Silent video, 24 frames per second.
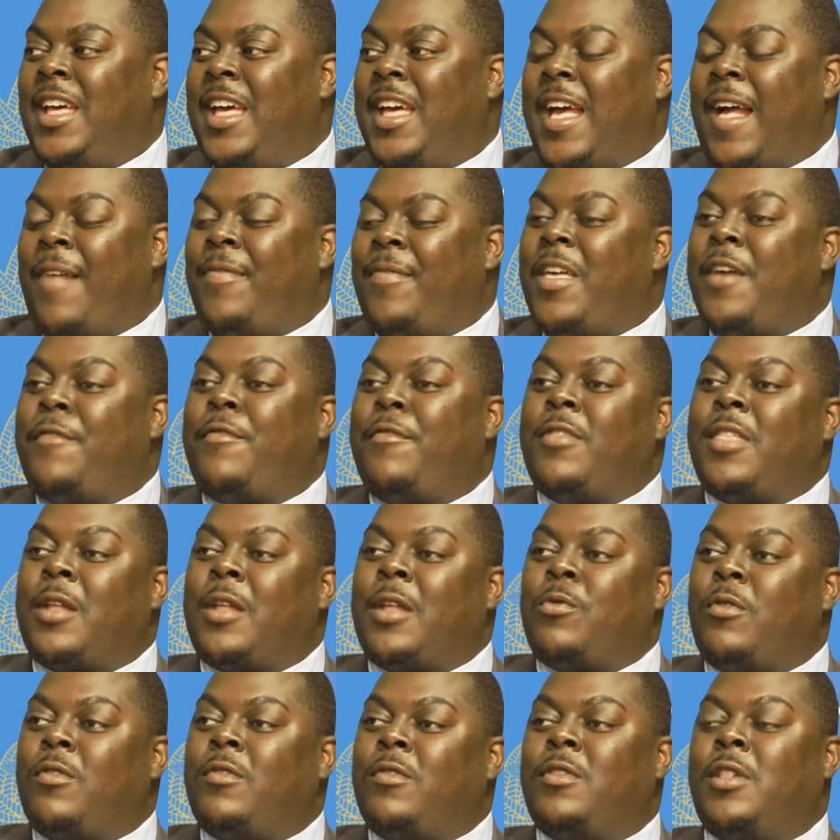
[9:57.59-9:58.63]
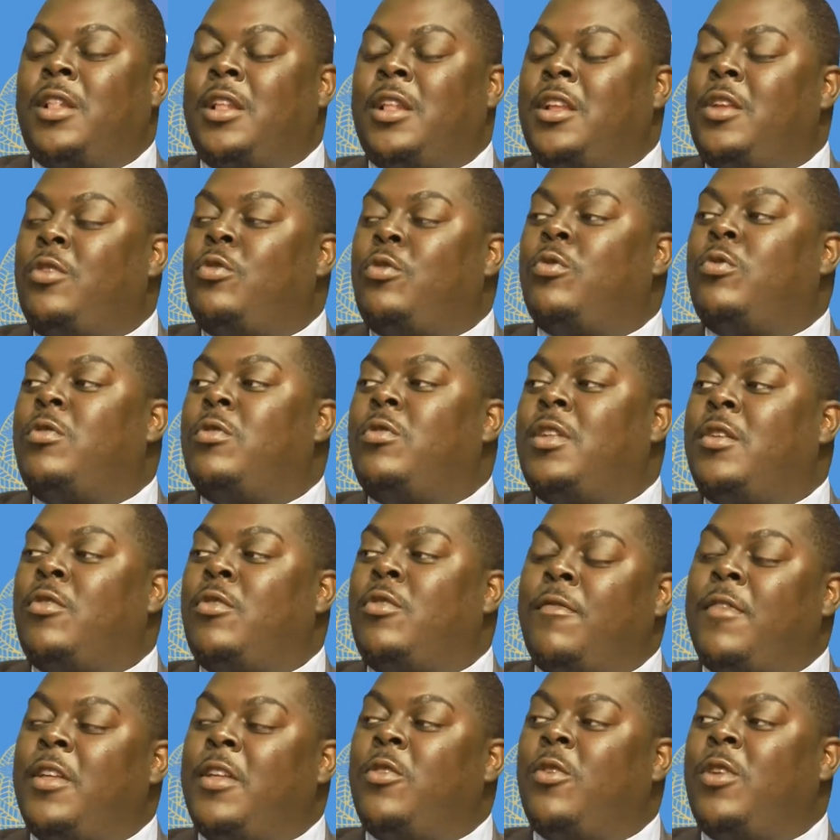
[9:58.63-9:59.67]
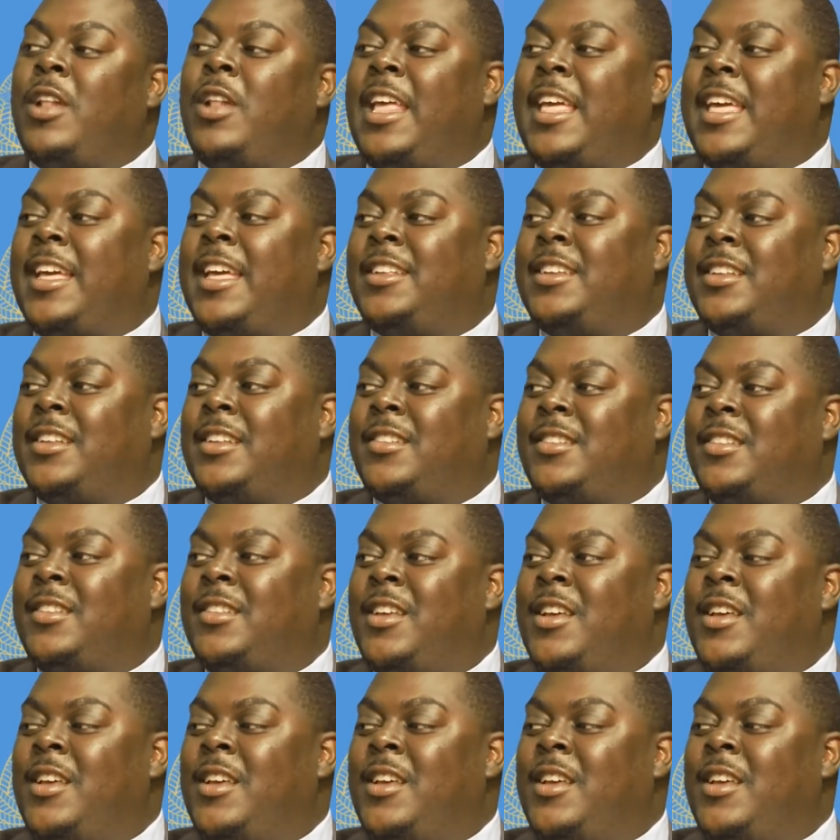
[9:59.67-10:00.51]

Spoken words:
And therefore that was leading to revenue leakages.